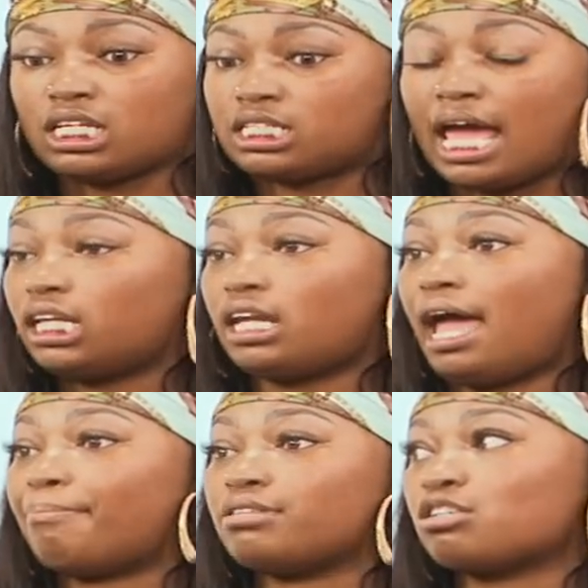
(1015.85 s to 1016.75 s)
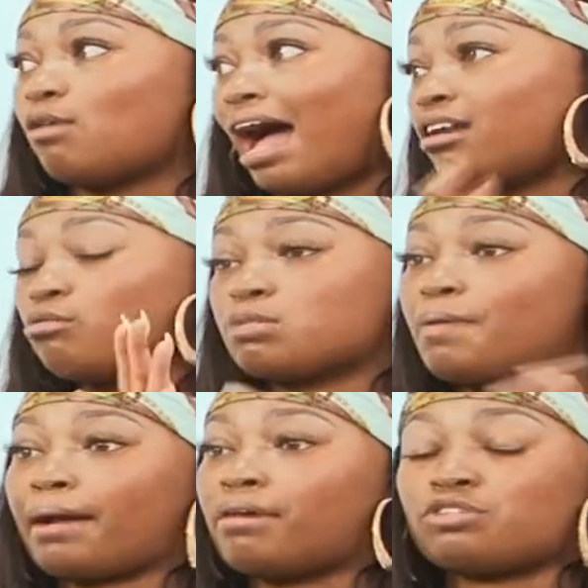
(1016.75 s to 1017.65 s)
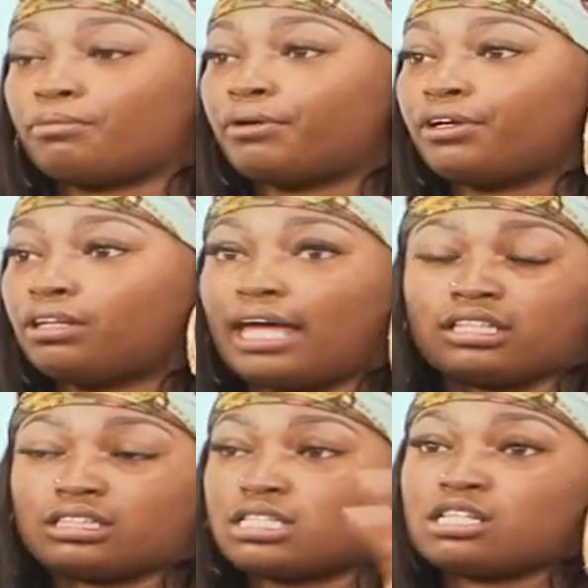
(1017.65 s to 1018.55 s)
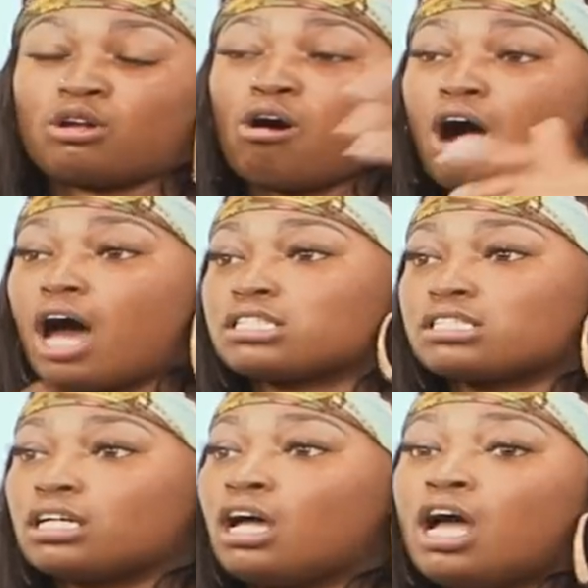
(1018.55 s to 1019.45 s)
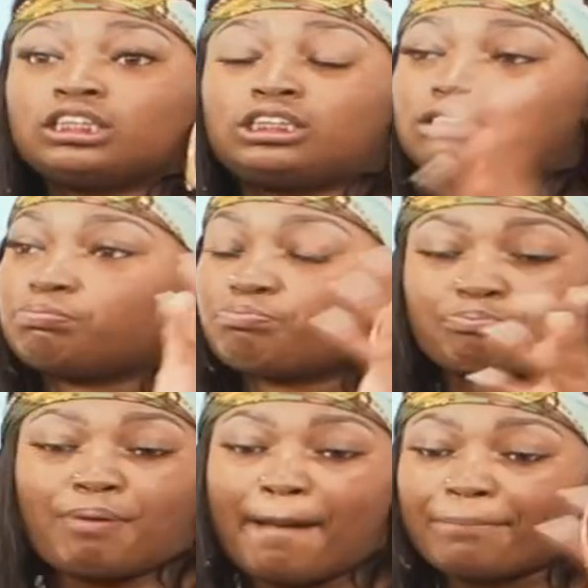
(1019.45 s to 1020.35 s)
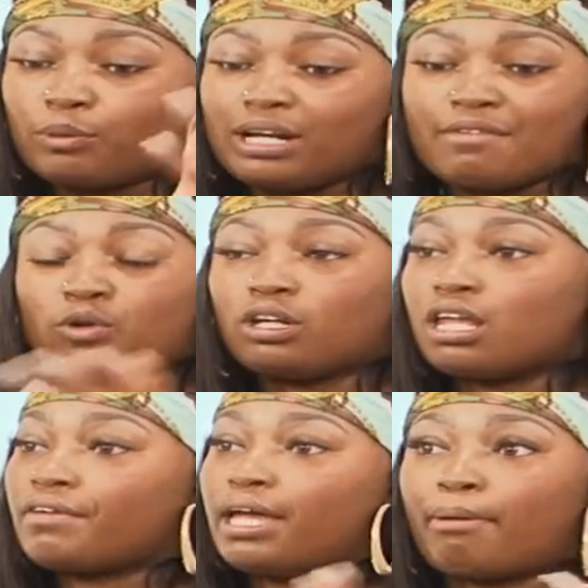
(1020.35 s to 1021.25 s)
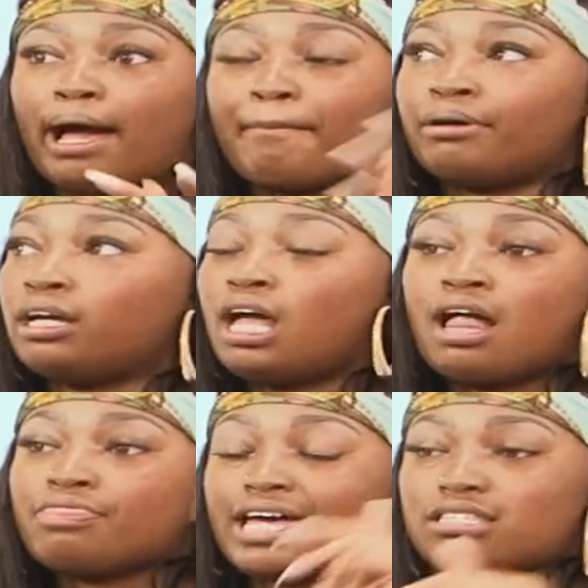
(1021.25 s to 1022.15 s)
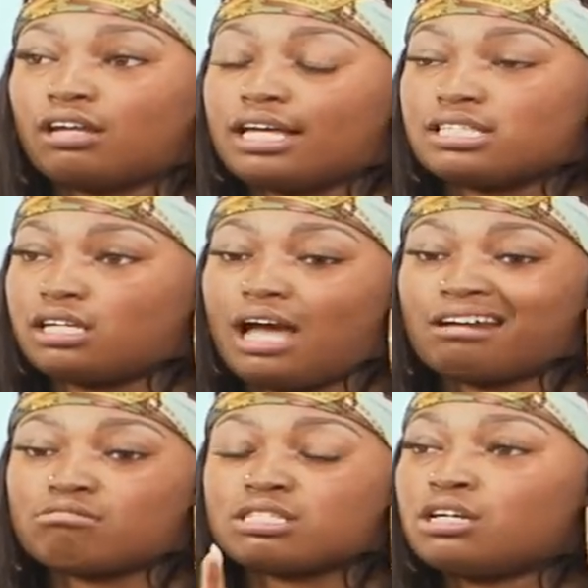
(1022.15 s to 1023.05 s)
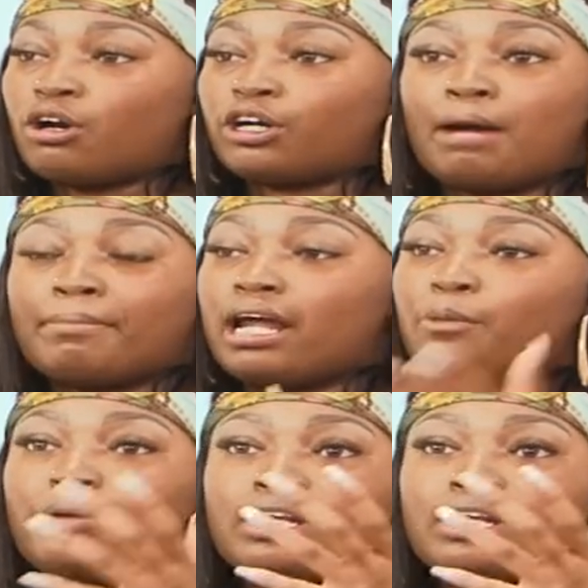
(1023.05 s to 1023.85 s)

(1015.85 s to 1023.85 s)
that didn't happen. So I don't expect much from her. Like, just in all honesty, she's popping whatever on Love and Hip Hop, but that's all I see. I don't see her coming out with